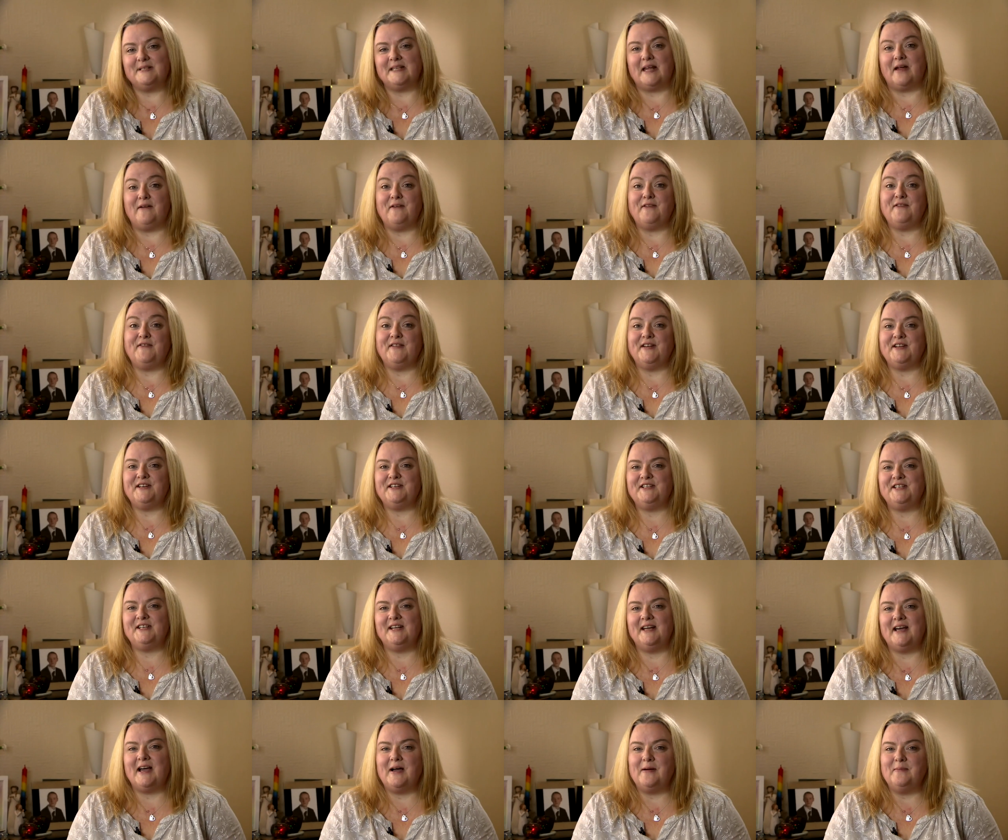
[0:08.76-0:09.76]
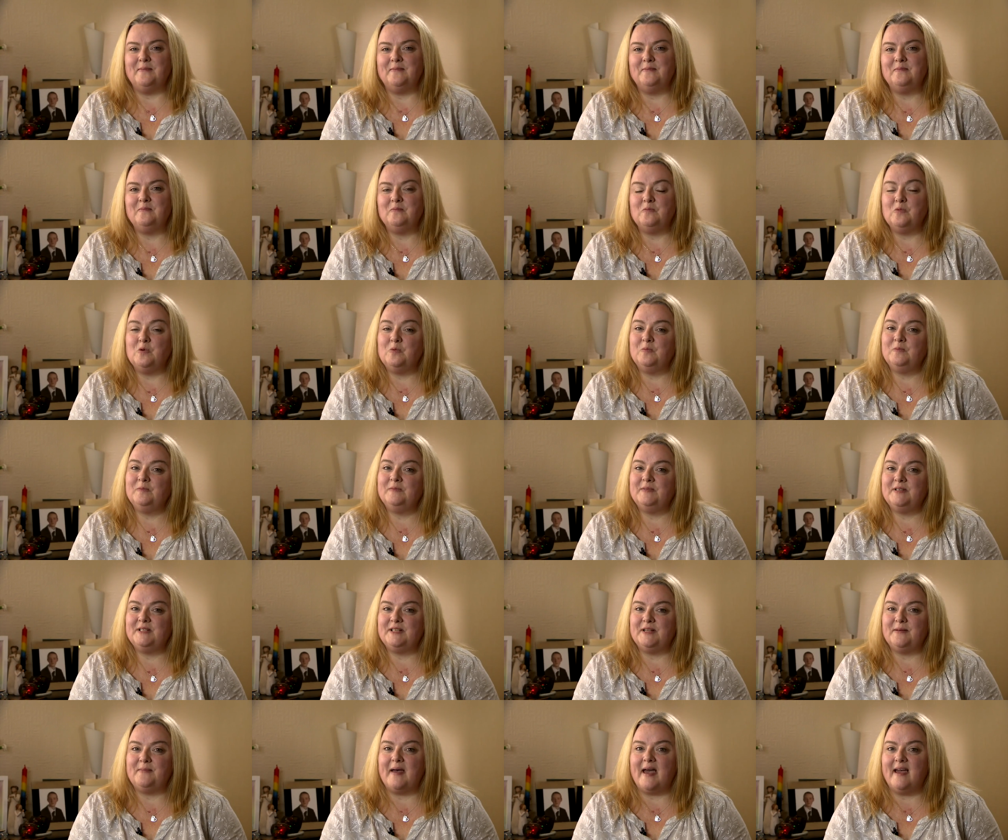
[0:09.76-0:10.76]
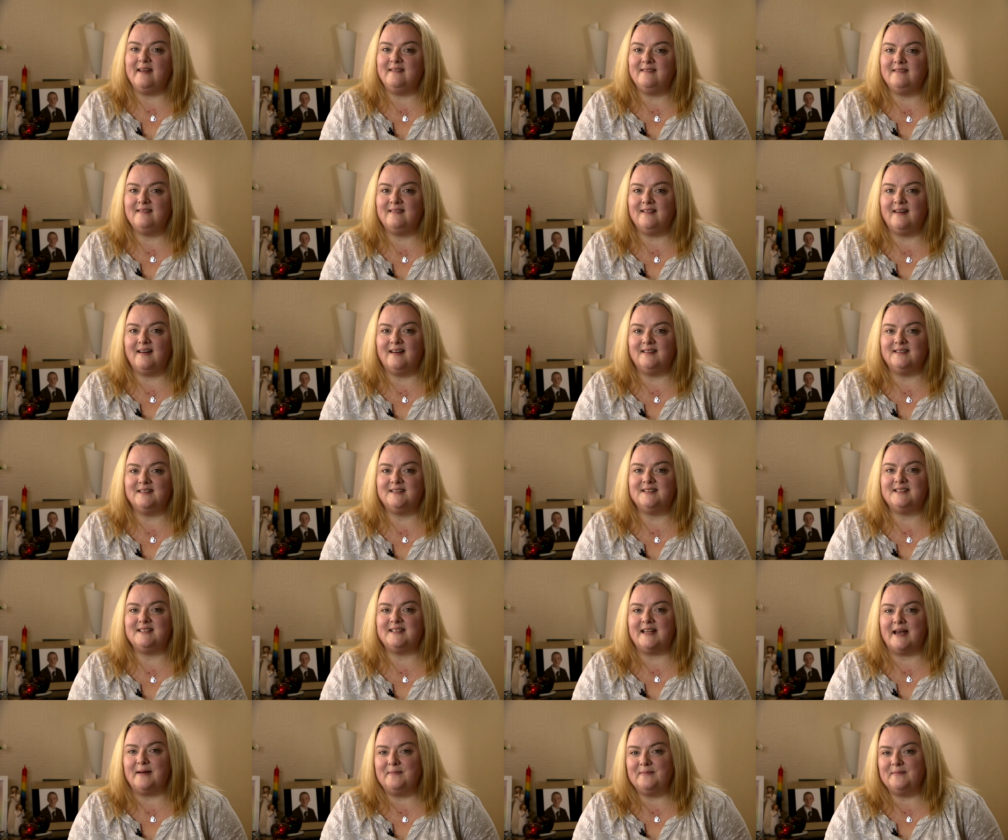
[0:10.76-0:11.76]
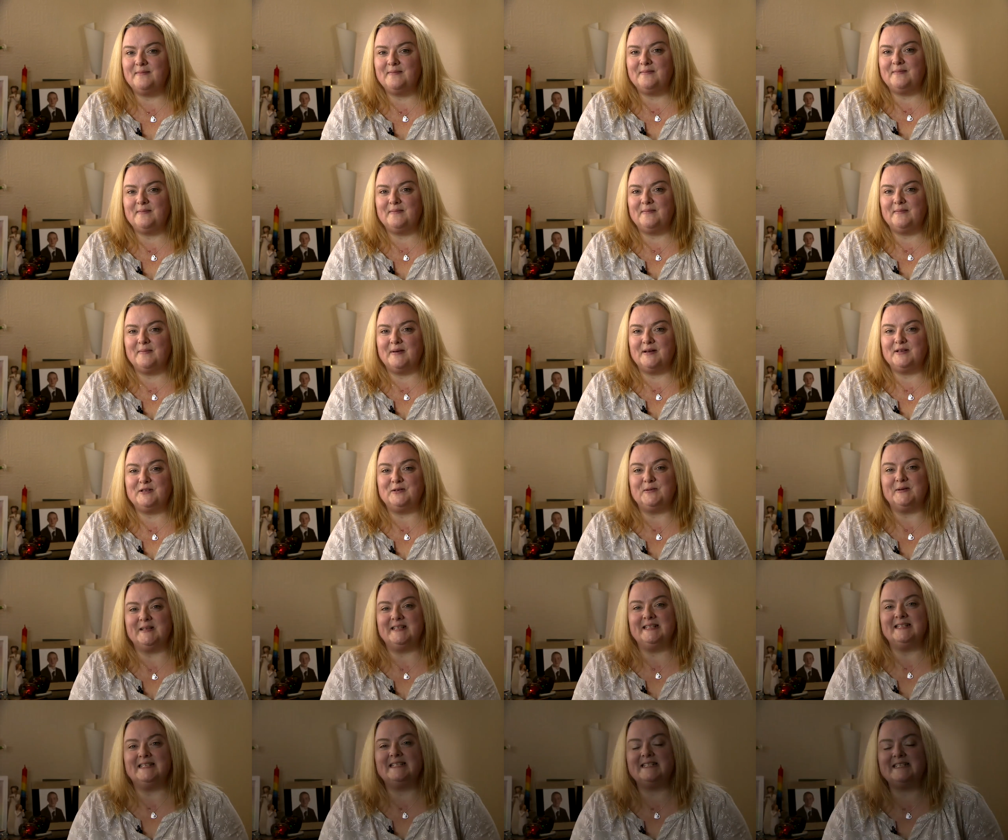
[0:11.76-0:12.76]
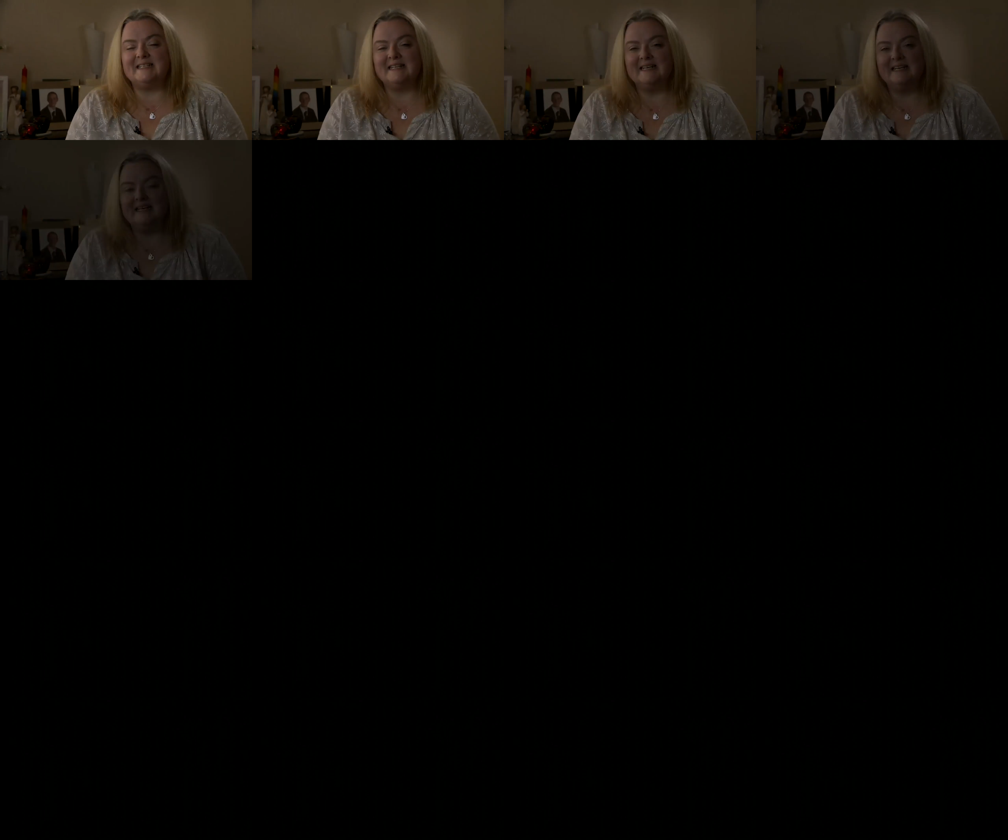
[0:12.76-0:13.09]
Sarah Fitchett, I'm mum to Ben and Sam, my twins.